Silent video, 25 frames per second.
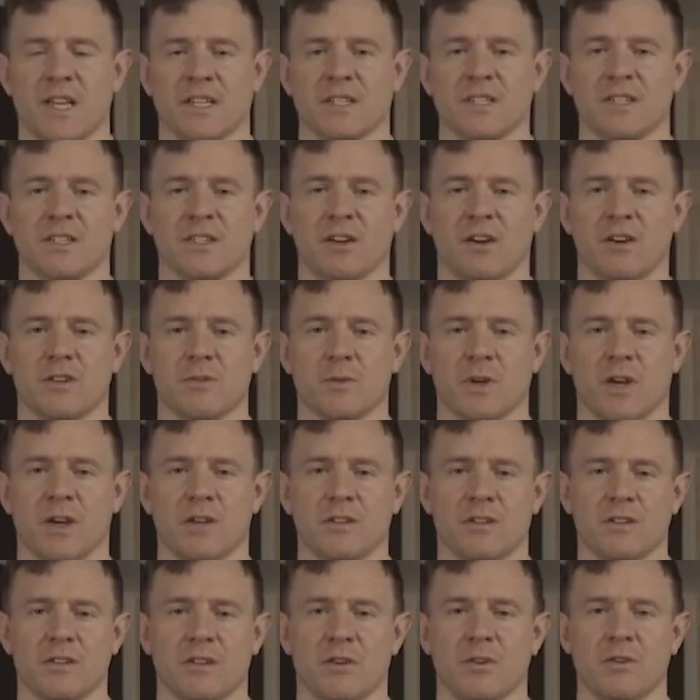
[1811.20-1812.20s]
exercise we're
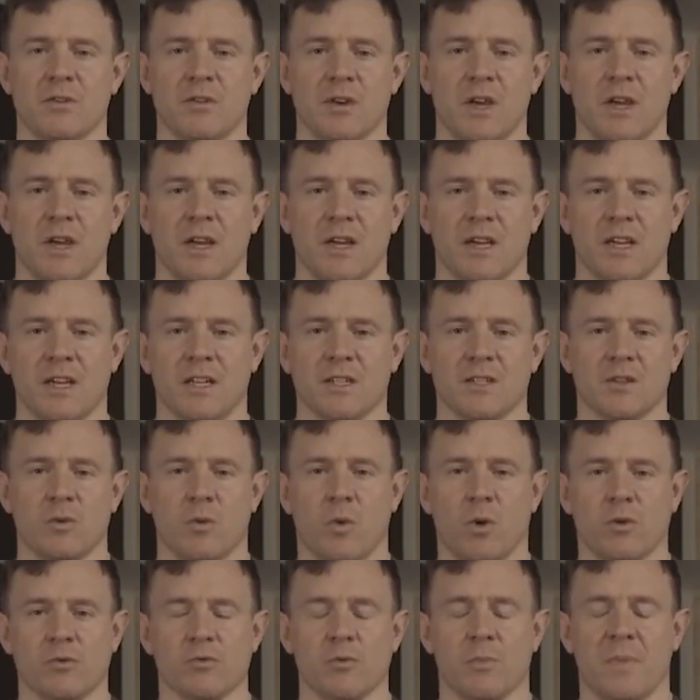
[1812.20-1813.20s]
going to do is
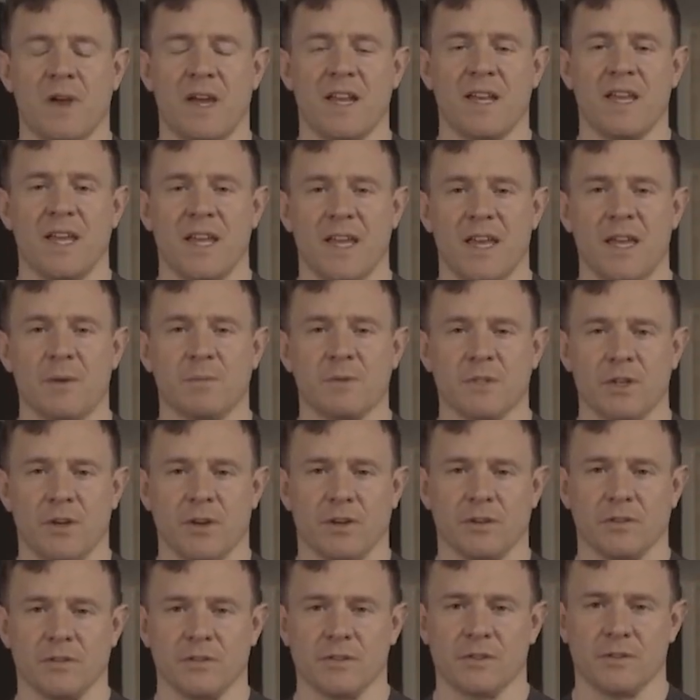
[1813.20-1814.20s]
quadruped hip
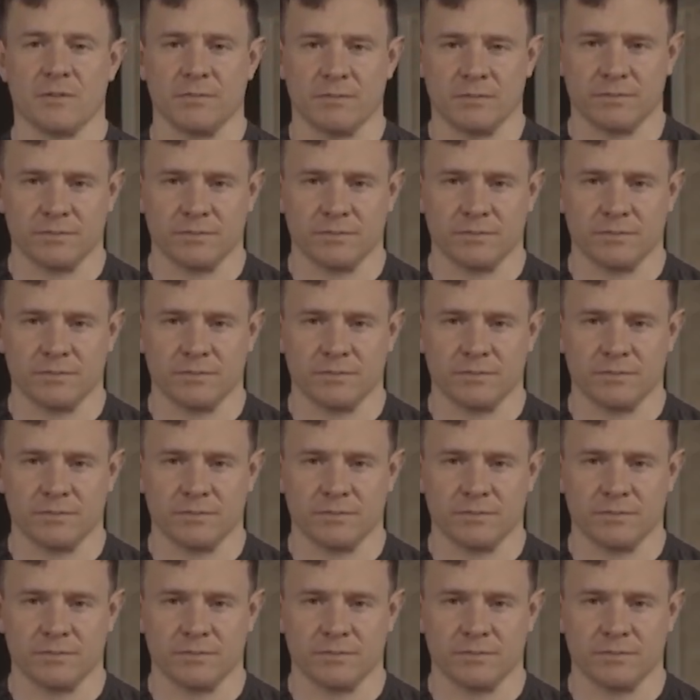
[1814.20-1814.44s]
circles.